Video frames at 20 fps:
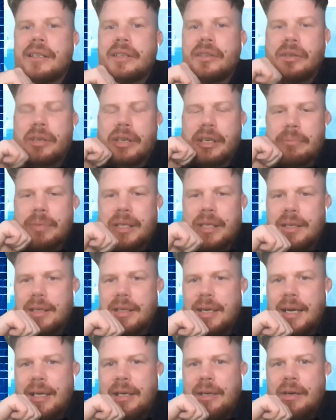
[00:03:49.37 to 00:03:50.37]
doing a bit
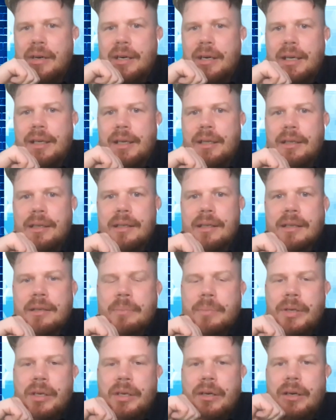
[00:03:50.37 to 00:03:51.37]
of AI
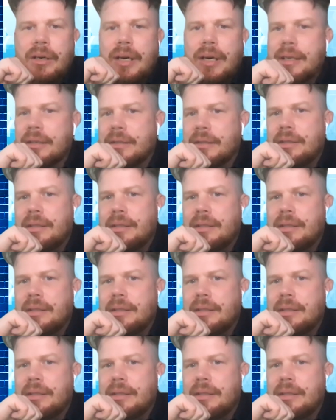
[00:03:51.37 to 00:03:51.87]
computer-aided